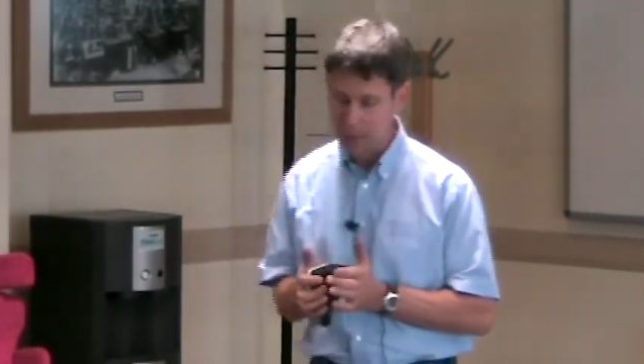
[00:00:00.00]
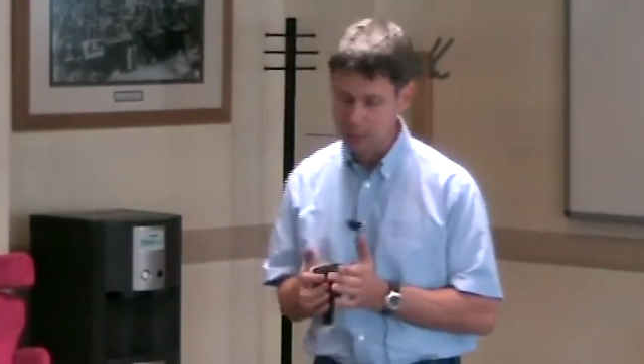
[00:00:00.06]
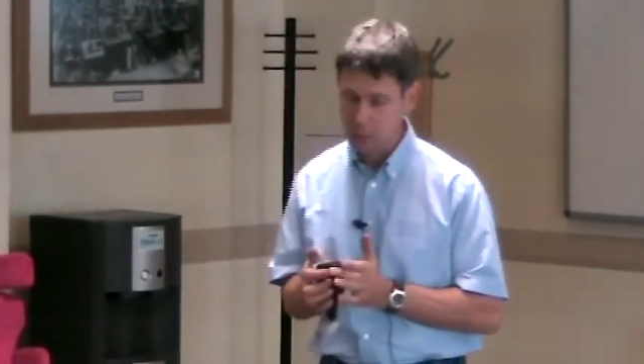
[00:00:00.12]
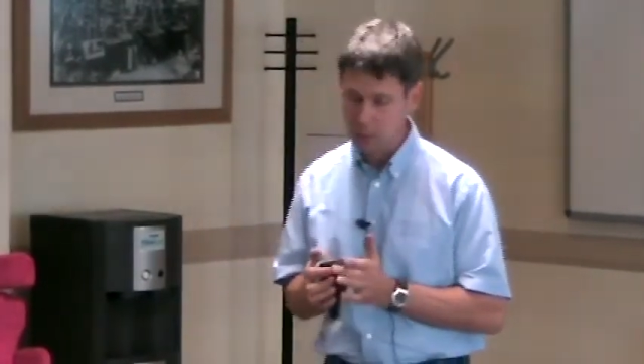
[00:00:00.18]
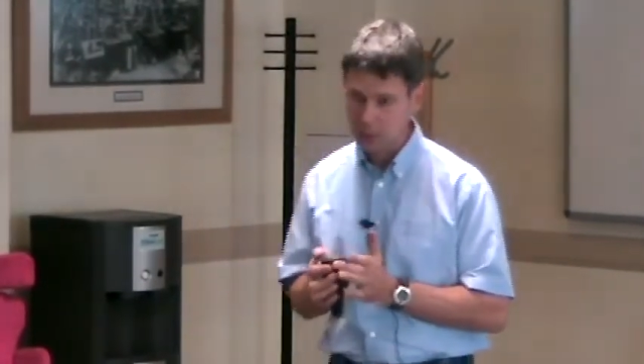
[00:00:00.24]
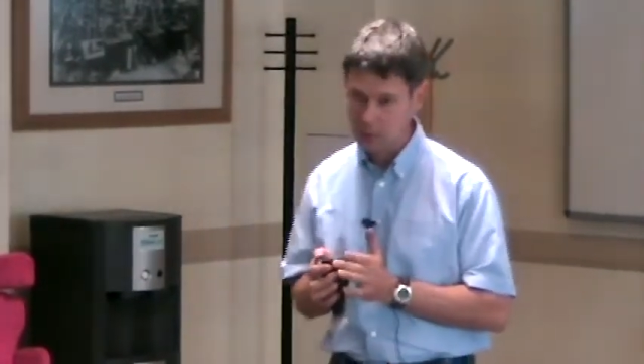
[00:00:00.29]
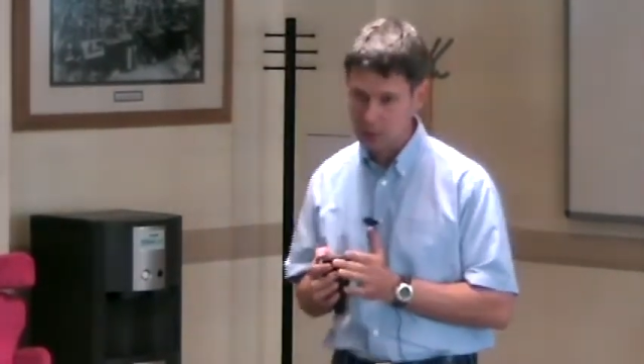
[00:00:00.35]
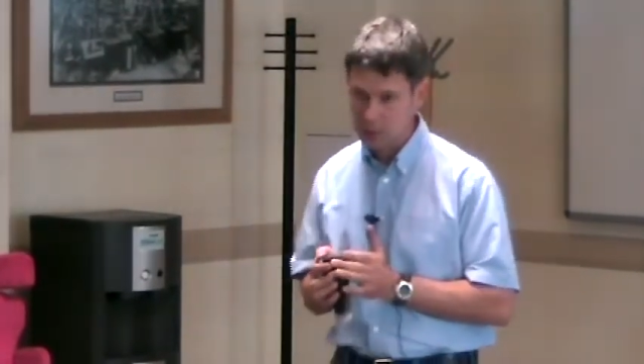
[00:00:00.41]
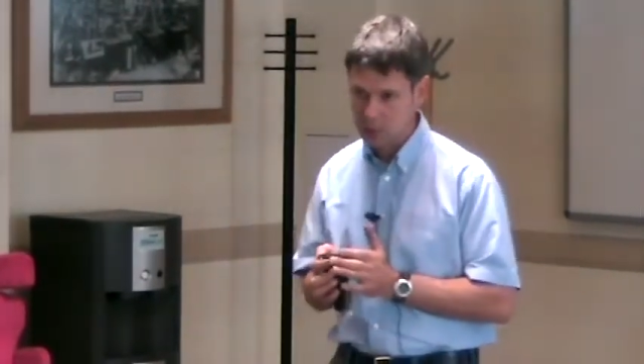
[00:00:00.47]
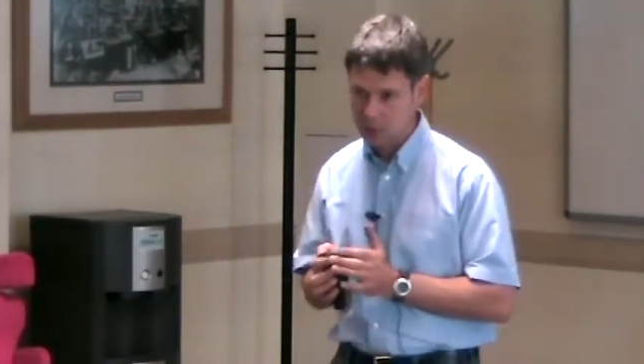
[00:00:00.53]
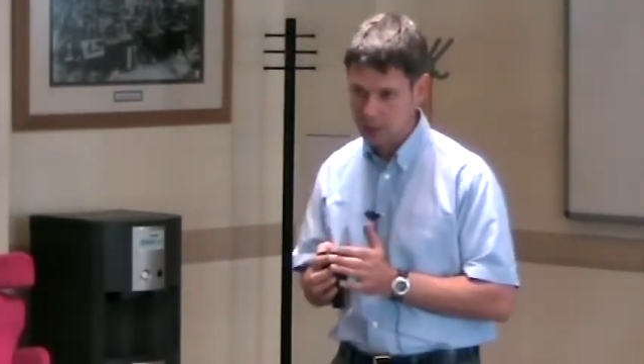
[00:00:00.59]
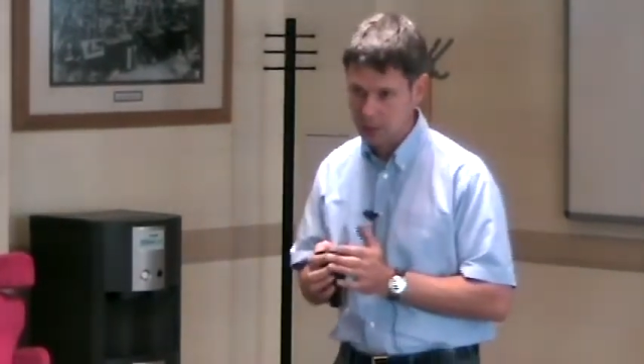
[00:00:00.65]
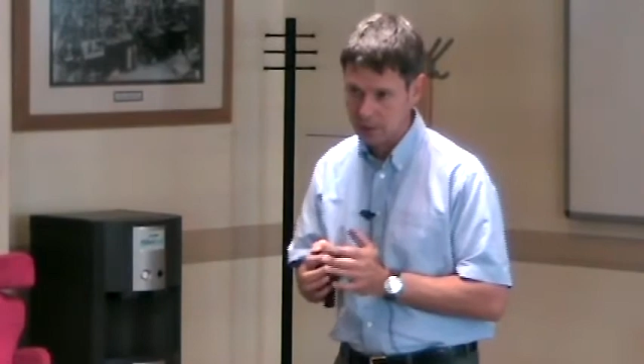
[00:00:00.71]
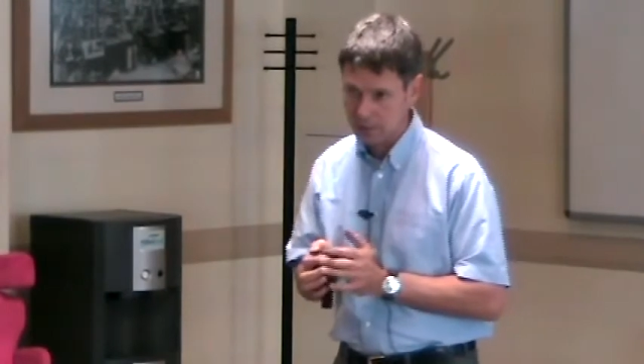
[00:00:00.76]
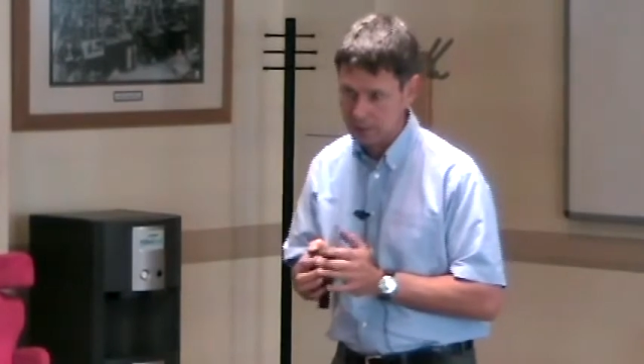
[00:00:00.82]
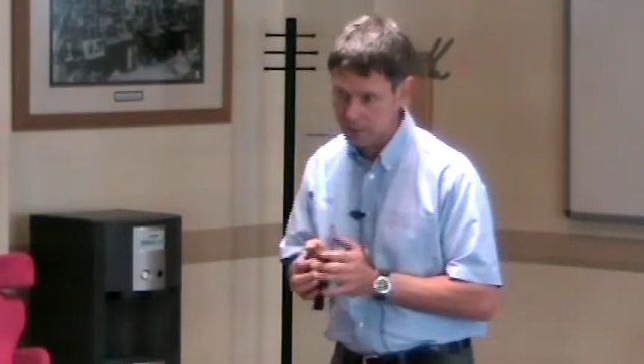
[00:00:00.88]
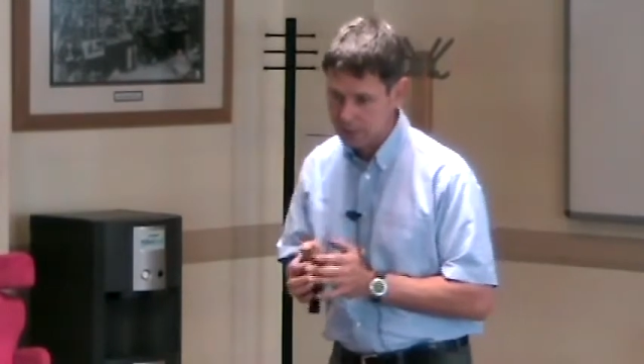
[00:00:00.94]
blocks as
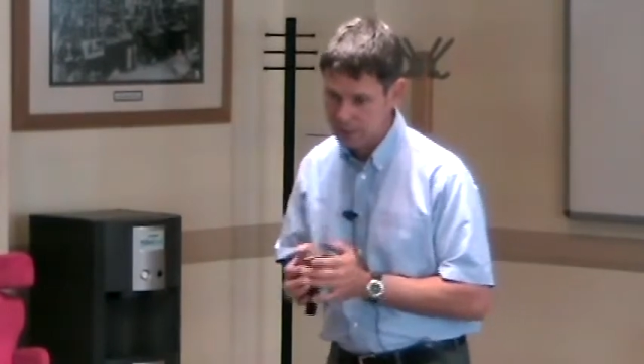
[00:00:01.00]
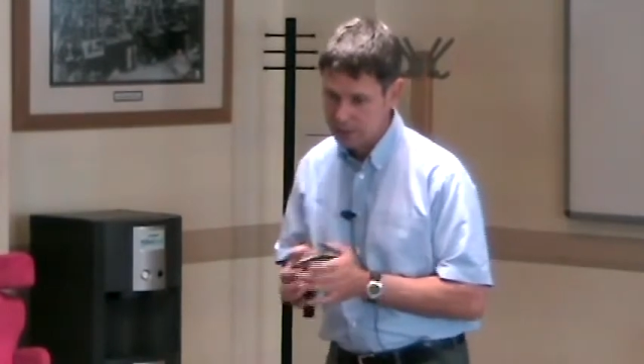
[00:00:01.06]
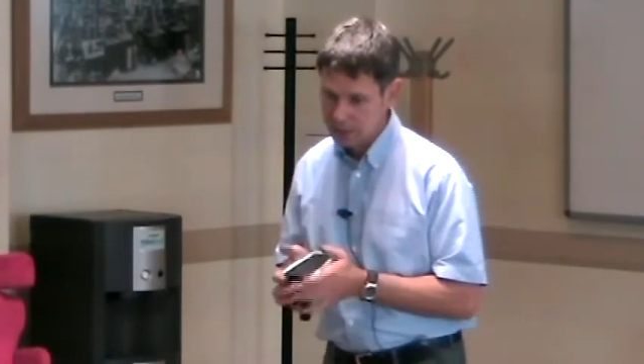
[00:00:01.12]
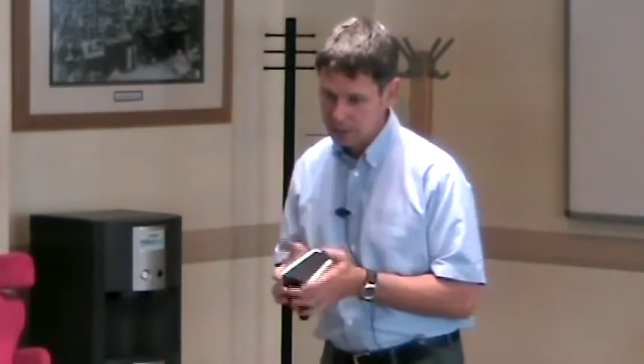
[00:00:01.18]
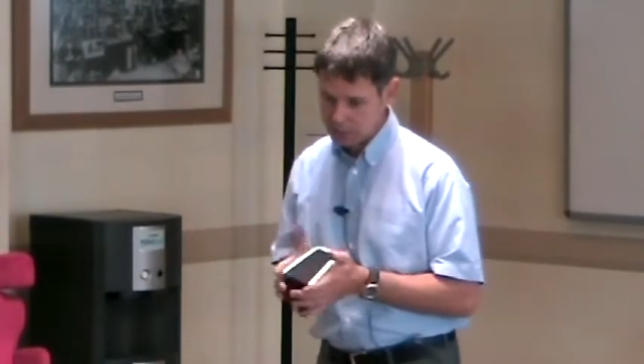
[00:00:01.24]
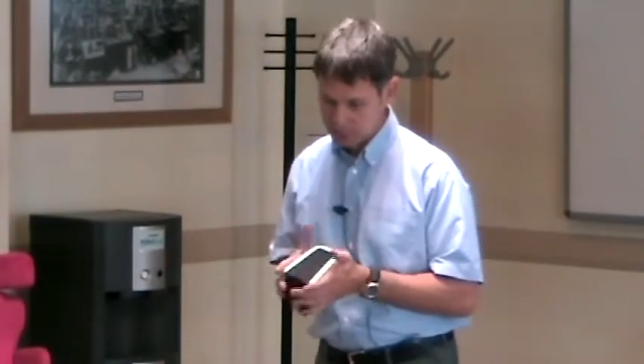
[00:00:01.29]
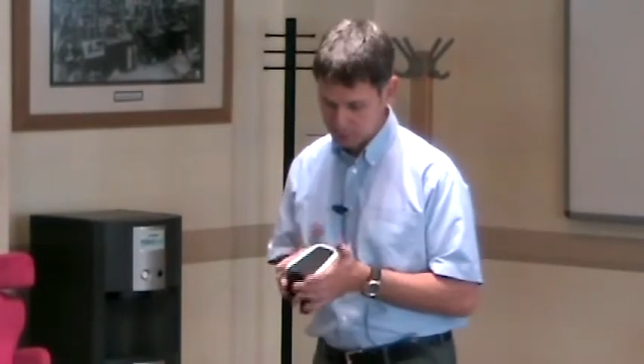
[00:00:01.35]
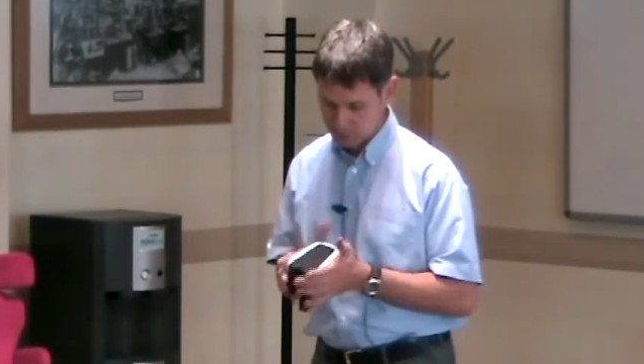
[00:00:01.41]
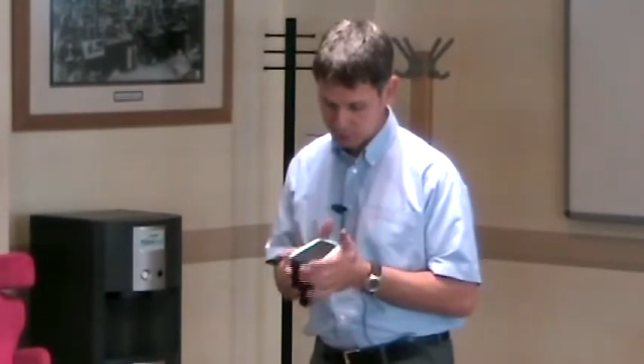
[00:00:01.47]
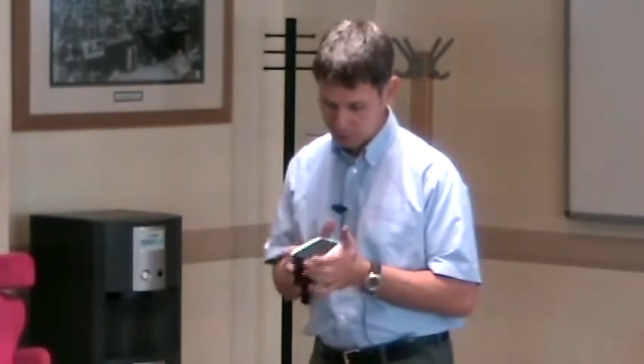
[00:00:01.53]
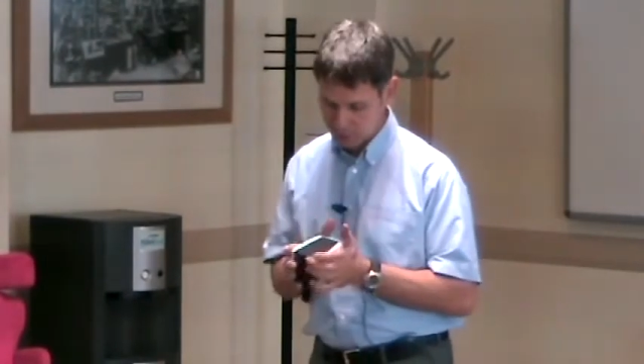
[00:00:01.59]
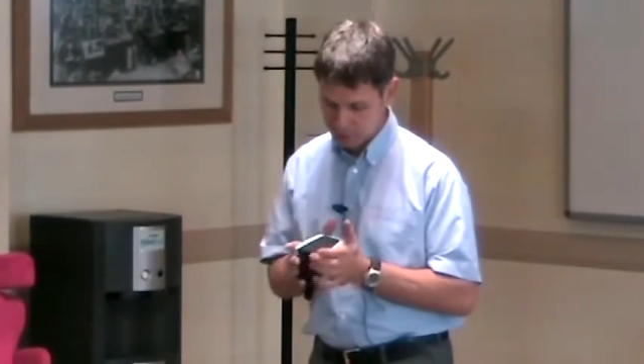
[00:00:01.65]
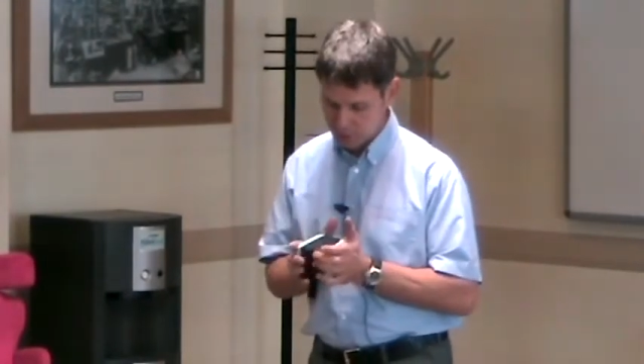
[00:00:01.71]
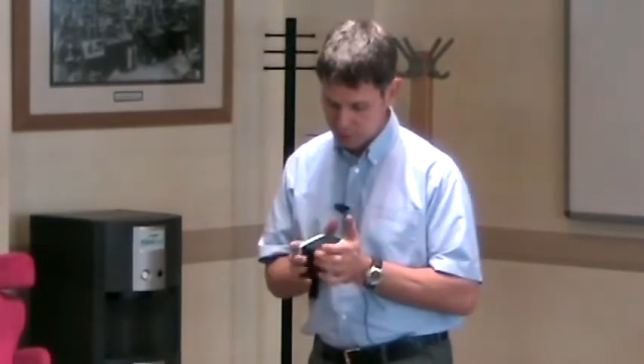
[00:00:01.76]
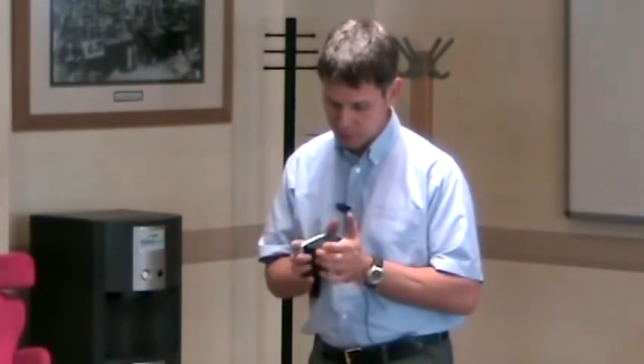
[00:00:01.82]
well. So,